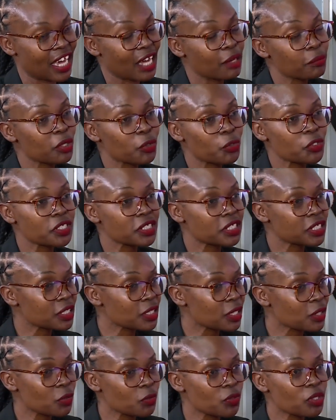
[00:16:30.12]
And because it
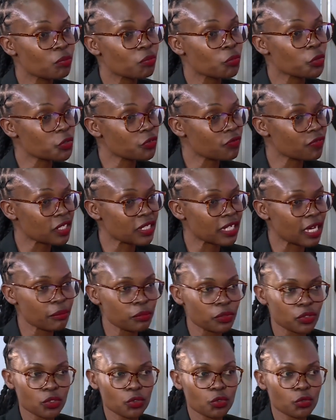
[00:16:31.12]
is liquid, most of the
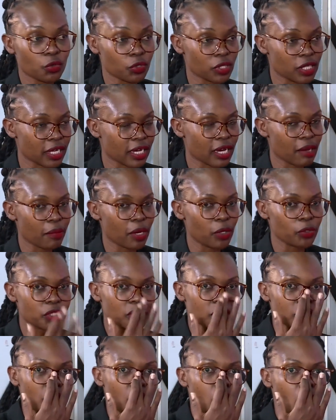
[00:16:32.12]
times you don't think about
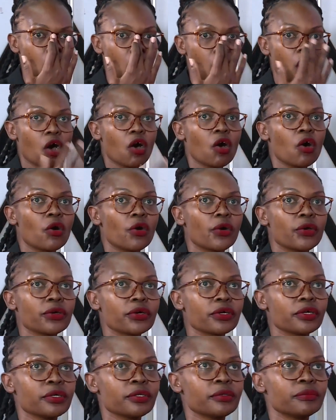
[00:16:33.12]
it.
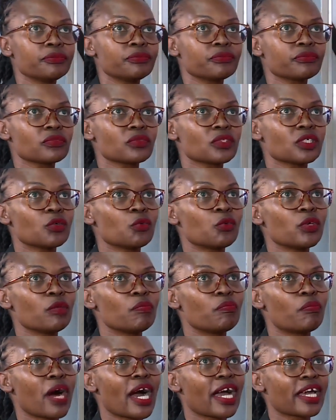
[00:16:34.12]
Or we
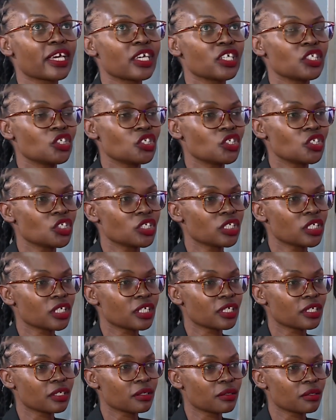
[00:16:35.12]
package
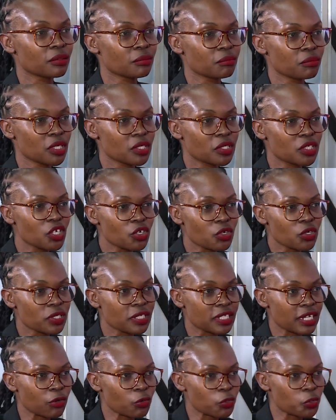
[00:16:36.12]

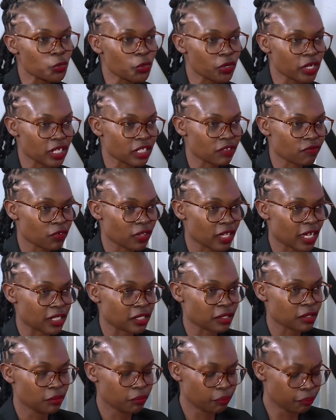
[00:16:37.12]
cereals are notorious for
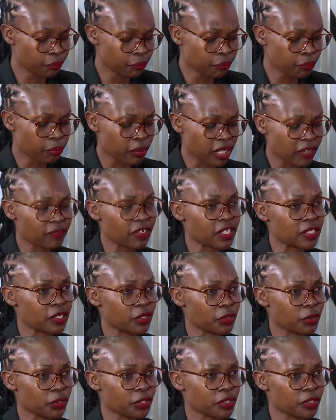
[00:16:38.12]
that. Breakfast cereals.